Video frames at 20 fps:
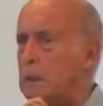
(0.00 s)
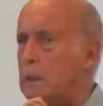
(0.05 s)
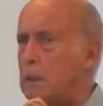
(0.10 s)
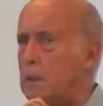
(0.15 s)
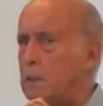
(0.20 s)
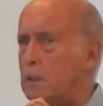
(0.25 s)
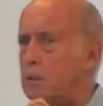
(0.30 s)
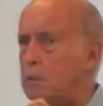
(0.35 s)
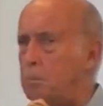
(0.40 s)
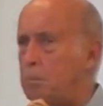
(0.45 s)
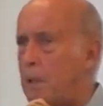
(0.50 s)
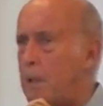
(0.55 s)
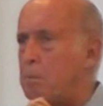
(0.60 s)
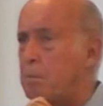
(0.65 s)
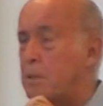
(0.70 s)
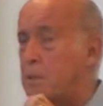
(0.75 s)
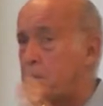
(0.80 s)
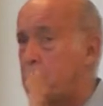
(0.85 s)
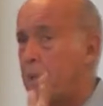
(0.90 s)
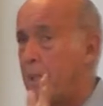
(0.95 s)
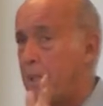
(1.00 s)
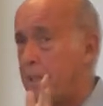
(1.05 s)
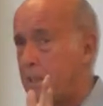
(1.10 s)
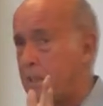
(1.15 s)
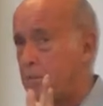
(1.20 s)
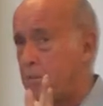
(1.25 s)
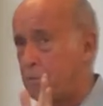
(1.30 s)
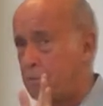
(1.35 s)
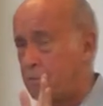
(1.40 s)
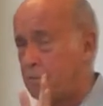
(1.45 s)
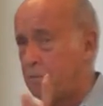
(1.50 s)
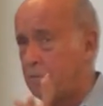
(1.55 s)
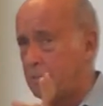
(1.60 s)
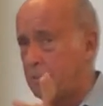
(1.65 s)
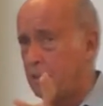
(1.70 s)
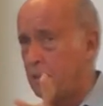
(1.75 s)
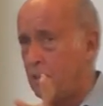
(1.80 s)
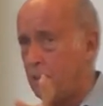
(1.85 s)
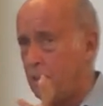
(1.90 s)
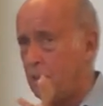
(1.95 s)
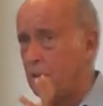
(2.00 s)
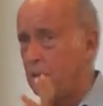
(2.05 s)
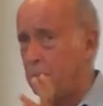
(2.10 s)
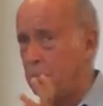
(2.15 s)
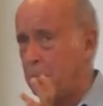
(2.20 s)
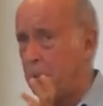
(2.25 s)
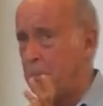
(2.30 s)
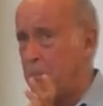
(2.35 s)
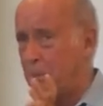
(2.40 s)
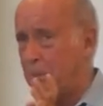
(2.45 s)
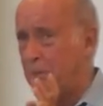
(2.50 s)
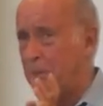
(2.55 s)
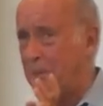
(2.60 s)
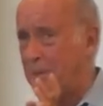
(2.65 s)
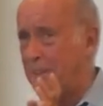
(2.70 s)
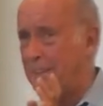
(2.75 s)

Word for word: It's published by the Jung people,